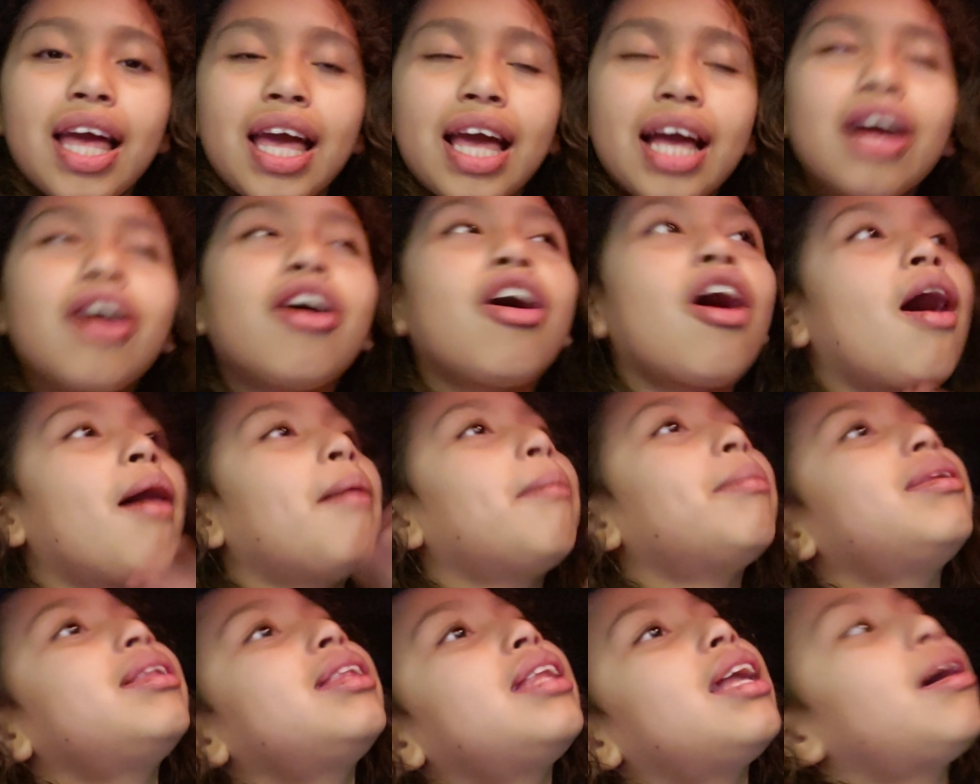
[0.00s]
And
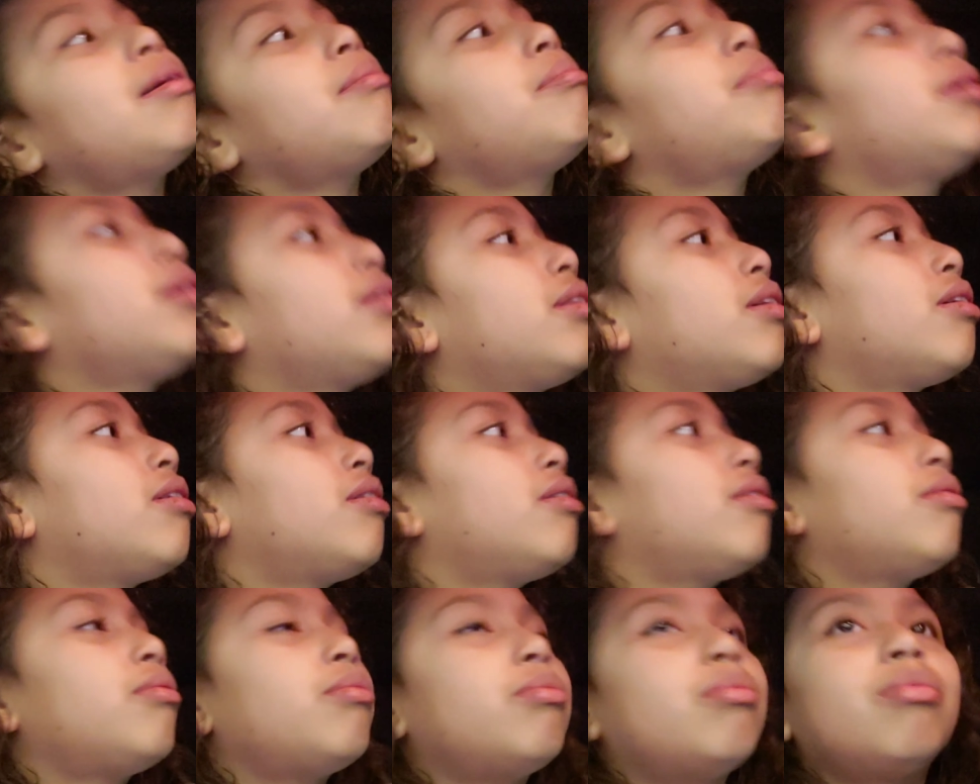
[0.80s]
comment down
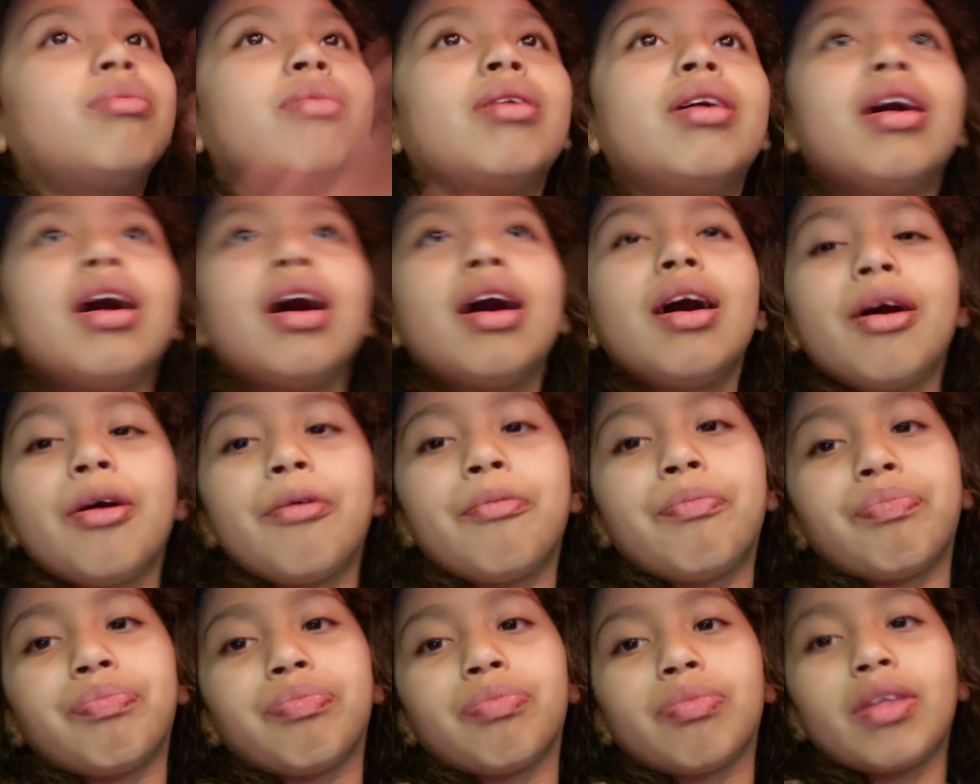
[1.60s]
below
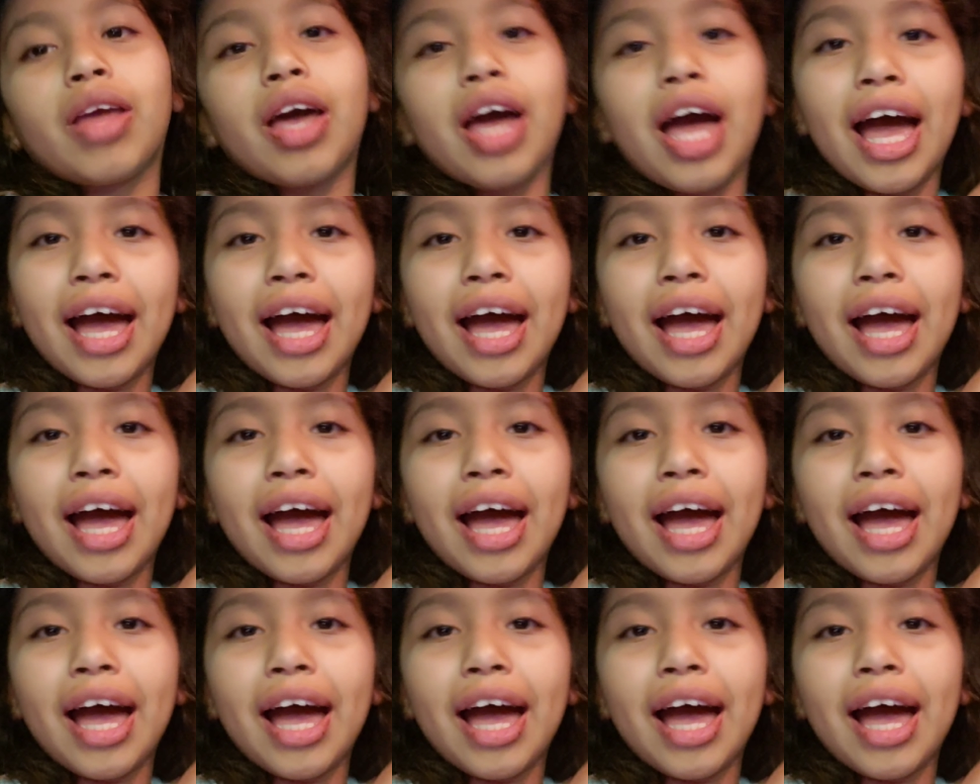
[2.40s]
um,